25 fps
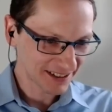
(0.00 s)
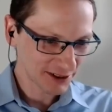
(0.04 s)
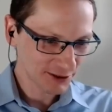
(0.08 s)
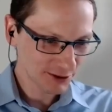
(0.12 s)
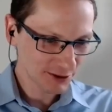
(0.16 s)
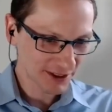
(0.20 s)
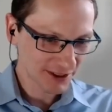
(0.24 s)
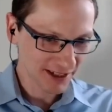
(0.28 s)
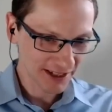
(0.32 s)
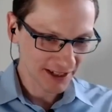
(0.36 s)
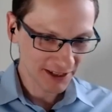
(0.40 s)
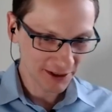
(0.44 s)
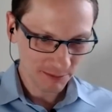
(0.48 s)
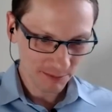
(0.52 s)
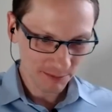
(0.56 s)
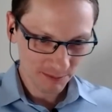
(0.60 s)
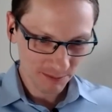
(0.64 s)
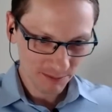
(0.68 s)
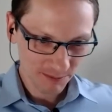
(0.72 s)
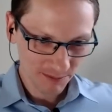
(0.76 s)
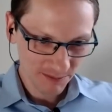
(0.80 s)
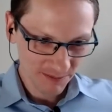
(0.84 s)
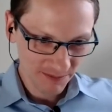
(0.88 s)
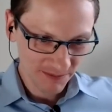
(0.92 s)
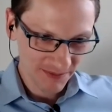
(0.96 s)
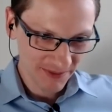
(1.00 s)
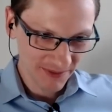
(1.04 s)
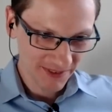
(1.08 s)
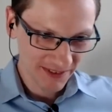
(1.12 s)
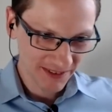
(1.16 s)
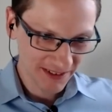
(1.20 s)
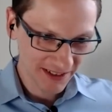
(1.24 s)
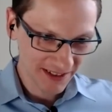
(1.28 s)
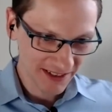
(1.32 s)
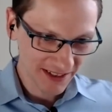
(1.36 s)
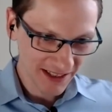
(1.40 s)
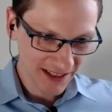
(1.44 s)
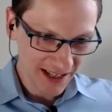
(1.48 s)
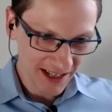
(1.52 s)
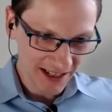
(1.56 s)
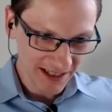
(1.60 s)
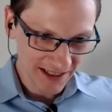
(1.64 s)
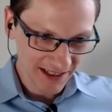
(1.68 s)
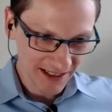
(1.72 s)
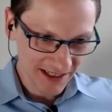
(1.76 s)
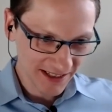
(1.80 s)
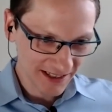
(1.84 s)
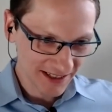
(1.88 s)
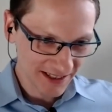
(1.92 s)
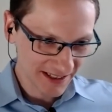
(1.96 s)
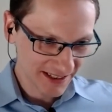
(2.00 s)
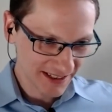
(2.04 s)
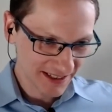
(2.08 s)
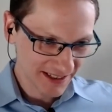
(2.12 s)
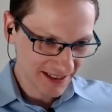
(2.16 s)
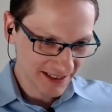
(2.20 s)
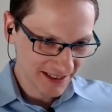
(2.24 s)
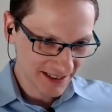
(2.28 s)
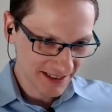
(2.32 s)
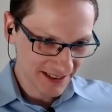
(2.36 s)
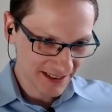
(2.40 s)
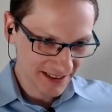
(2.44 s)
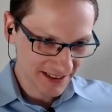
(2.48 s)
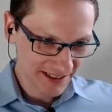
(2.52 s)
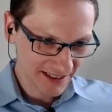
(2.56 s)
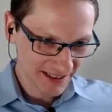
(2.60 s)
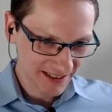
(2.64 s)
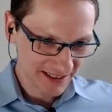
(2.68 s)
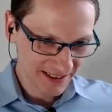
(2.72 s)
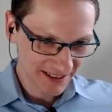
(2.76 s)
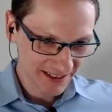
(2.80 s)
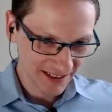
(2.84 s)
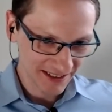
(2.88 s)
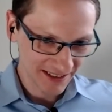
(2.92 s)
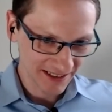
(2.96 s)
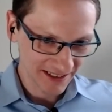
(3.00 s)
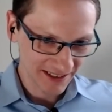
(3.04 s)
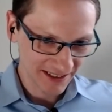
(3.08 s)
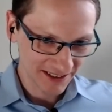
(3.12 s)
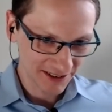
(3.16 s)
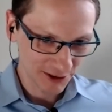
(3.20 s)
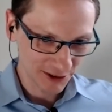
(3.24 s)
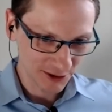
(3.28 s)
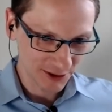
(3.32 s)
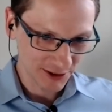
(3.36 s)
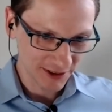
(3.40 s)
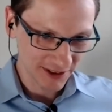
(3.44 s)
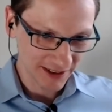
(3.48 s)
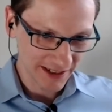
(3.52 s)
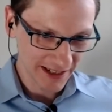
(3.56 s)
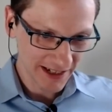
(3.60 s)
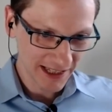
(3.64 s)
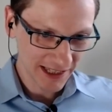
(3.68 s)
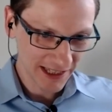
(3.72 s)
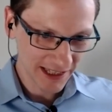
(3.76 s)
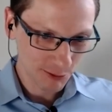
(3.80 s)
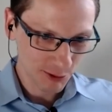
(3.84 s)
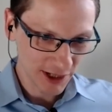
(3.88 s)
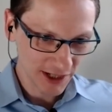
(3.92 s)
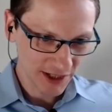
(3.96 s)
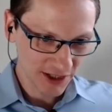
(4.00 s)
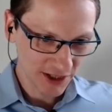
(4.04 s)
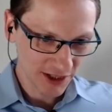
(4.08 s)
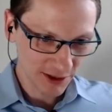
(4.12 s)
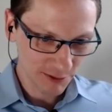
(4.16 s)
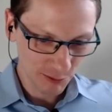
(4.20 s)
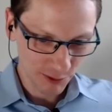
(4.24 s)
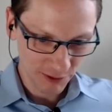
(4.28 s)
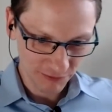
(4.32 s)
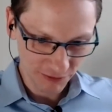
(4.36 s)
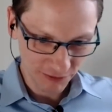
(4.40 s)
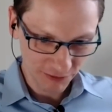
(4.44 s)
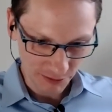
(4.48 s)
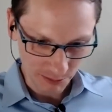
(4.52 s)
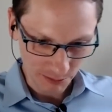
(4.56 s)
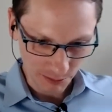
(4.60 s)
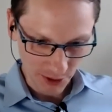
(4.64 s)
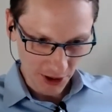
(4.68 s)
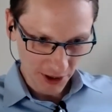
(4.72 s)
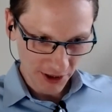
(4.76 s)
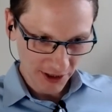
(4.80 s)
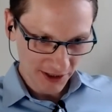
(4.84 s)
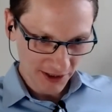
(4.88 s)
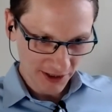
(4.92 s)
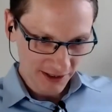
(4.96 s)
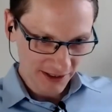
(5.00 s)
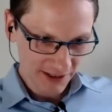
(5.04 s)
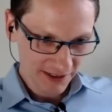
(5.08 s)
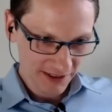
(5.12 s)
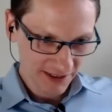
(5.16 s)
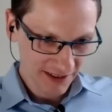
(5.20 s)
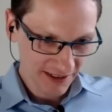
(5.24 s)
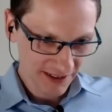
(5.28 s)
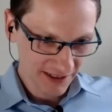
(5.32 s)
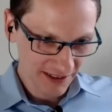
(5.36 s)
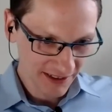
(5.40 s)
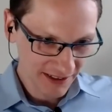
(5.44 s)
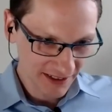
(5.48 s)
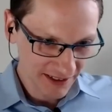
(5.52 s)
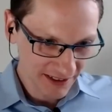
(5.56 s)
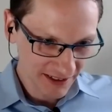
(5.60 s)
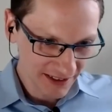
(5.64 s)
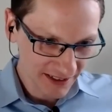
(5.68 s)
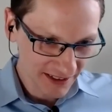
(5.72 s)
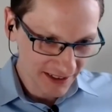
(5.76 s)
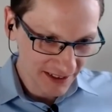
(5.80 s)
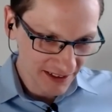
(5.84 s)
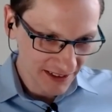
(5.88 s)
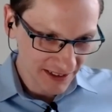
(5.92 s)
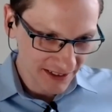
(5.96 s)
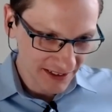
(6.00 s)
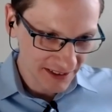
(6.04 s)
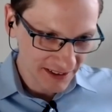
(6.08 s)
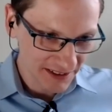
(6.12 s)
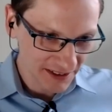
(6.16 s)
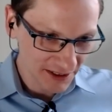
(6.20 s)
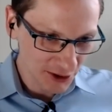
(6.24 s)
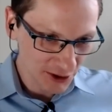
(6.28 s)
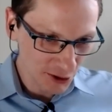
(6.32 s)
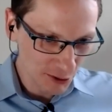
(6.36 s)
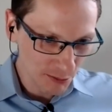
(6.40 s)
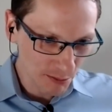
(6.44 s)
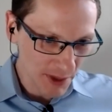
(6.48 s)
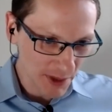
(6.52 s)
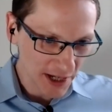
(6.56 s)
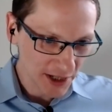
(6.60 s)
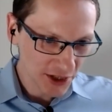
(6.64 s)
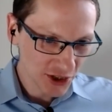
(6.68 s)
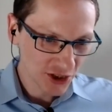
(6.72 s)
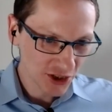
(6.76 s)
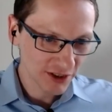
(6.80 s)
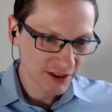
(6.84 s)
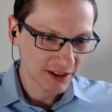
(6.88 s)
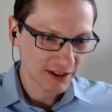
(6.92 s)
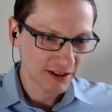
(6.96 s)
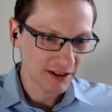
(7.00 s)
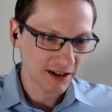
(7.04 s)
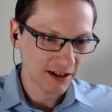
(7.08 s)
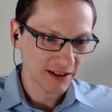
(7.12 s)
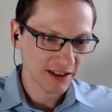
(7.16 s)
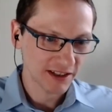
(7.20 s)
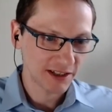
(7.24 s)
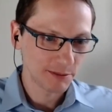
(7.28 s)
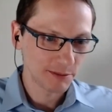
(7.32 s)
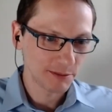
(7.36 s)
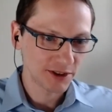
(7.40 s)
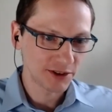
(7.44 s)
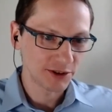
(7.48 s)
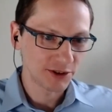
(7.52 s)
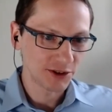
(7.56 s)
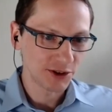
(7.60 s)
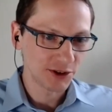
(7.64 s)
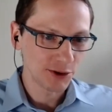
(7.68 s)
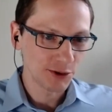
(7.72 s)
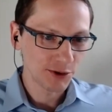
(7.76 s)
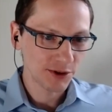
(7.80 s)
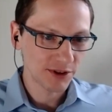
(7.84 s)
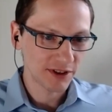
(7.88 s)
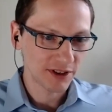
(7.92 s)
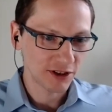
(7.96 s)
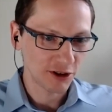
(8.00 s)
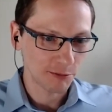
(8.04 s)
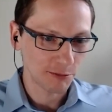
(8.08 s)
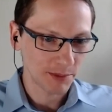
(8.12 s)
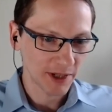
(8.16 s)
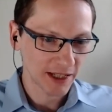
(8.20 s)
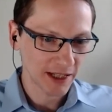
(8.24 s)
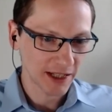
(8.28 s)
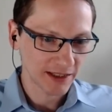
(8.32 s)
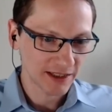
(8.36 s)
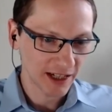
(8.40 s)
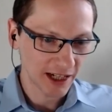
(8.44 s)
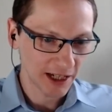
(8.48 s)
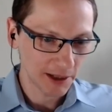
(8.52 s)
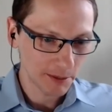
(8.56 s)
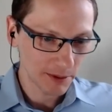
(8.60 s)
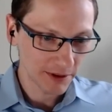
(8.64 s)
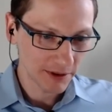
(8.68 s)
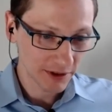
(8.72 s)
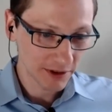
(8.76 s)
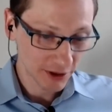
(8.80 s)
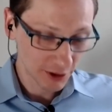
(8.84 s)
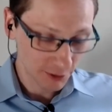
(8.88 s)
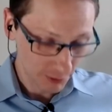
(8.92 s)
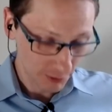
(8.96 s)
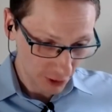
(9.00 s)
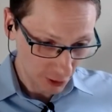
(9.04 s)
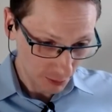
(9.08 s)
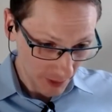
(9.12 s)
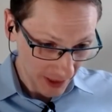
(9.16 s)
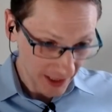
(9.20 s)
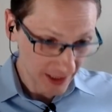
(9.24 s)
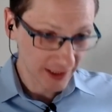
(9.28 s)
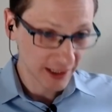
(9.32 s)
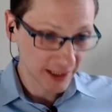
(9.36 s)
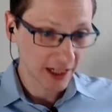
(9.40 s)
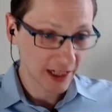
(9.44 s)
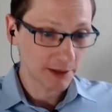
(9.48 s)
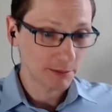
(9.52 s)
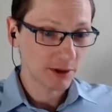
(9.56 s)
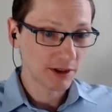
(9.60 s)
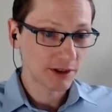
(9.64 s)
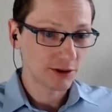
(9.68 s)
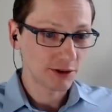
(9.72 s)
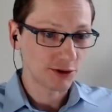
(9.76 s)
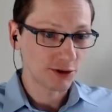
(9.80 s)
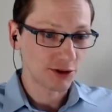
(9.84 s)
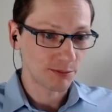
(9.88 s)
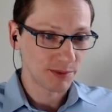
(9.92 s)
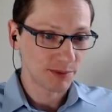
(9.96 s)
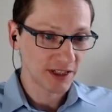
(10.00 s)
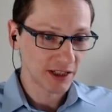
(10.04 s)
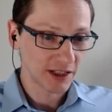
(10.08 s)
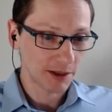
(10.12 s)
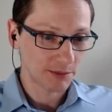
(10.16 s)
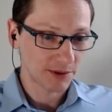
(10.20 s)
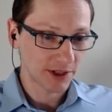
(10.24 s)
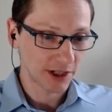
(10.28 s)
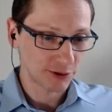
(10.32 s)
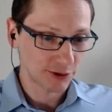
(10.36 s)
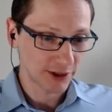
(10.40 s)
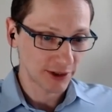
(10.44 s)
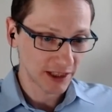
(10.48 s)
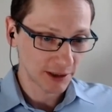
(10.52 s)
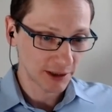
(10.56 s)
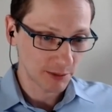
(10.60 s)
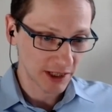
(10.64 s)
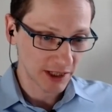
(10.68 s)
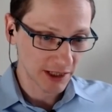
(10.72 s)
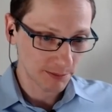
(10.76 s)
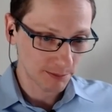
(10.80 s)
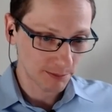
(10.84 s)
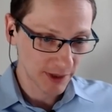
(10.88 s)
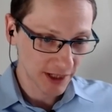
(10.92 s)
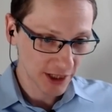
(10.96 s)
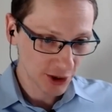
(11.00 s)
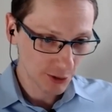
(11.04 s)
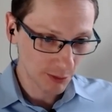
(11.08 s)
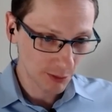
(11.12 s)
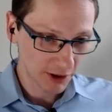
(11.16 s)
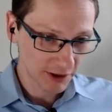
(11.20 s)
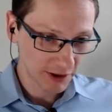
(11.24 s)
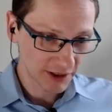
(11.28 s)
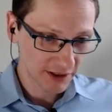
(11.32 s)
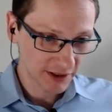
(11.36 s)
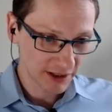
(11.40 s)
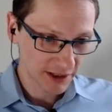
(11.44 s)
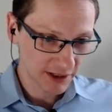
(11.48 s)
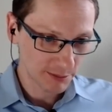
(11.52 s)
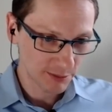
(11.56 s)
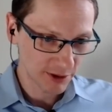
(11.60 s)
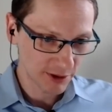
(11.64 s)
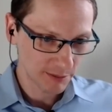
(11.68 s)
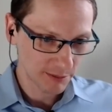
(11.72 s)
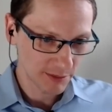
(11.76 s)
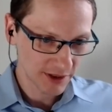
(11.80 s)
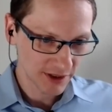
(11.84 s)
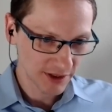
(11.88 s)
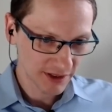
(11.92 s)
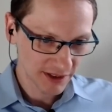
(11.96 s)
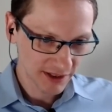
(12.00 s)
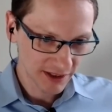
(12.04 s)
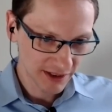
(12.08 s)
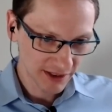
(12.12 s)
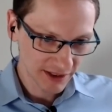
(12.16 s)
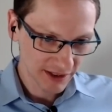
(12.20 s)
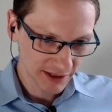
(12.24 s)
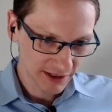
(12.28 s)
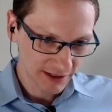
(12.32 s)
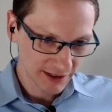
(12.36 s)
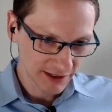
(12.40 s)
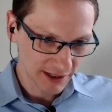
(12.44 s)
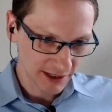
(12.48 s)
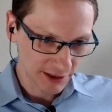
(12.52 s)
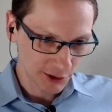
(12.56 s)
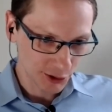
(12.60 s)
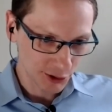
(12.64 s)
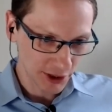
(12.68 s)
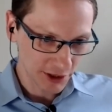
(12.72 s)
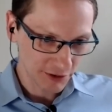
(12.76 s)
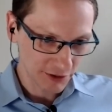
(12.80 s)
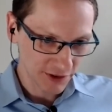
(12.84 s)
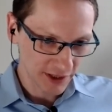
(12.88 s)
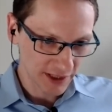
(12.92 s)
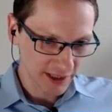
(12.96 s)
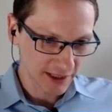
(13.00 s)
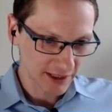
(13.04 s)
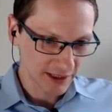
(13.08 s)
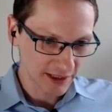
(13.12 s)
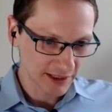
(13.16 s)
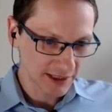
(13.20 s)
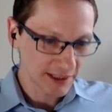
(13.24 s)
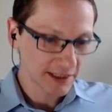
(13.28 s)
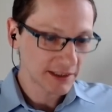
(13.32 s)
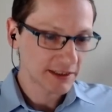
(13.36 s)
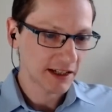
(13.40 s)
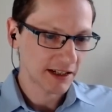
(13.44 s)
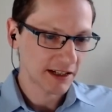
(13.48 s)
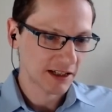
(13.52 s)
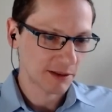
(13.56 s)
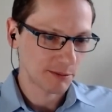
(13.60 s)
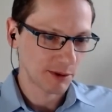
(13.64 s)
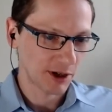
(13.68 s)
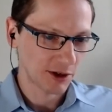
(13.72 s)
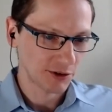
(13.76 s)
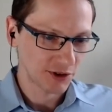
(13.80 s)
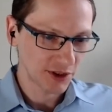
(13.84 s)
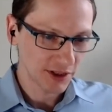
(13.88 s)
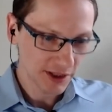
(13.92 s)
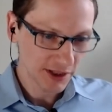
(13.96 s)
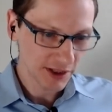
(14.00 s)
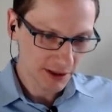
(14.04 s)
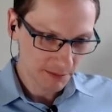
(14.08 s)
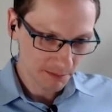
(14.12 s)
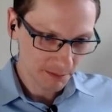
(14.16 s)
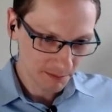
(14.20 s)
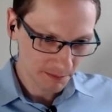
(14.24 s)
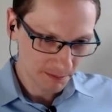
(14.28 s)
good, thank you. Let's uh, go to the next question, one for Mark. You mentioned the customer could use the command, tab command table to speed up their randomized benchmarking experiments. Can you give any details about this?